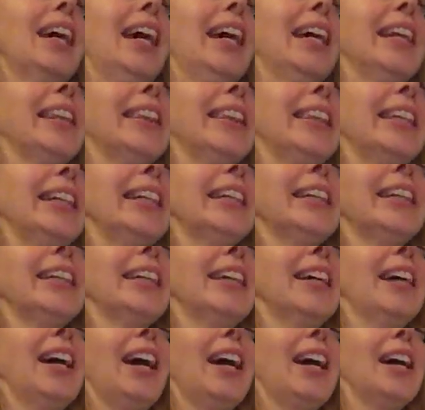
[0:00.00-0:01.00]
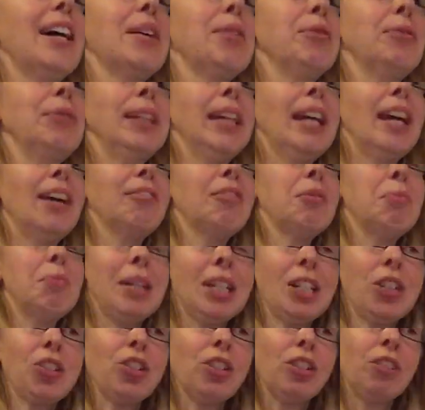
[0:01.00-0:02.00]
I think uh, we have a
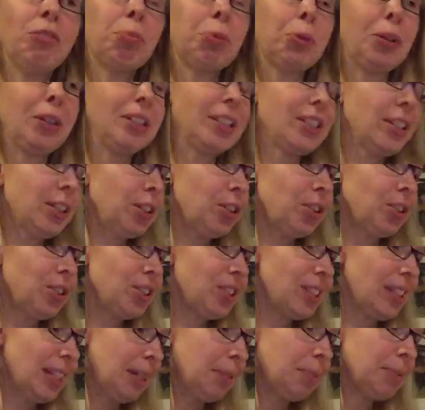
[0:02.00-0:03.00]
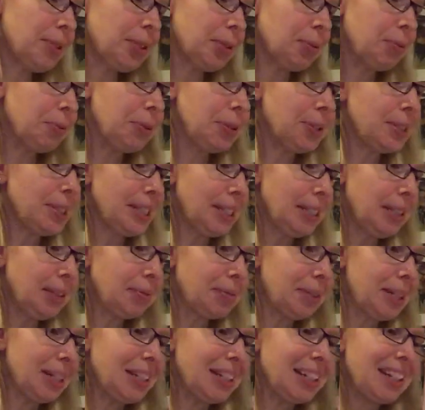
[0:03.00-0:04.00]
mixture of boys and girls names, so we'll see
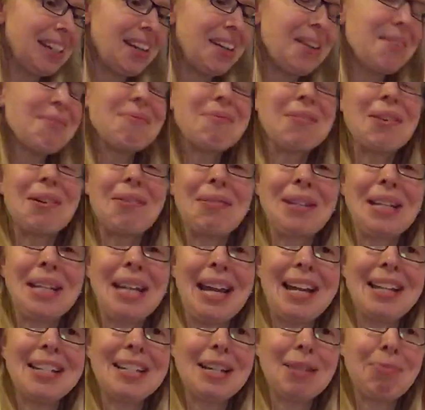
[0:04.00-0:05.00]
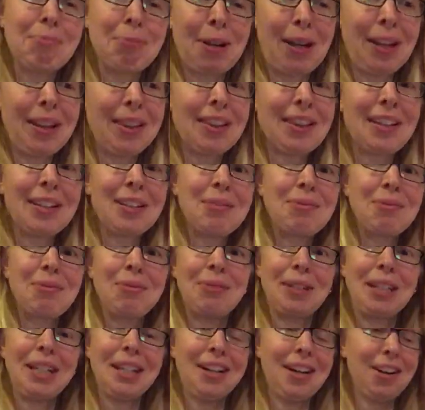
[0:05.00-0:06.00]
what, what we end up with.
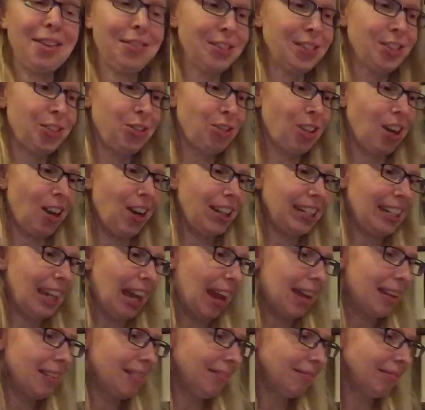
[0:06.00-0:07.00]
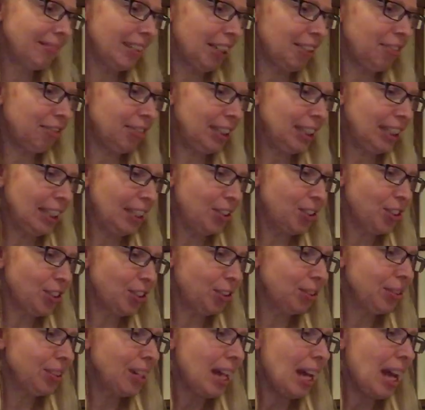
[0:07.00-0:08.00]
We can always draw again if we need
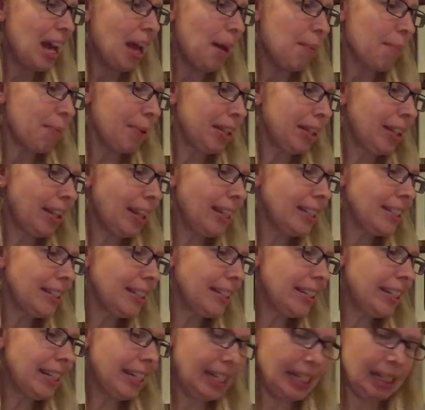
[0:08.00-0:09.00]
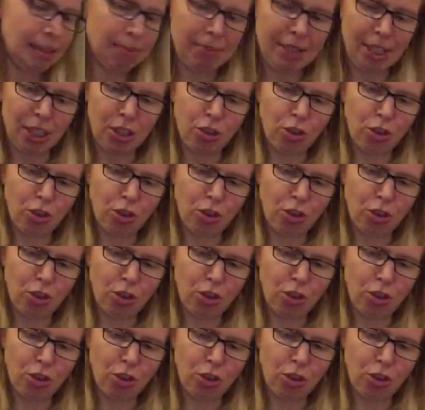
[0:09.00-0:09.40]
to. But let's name the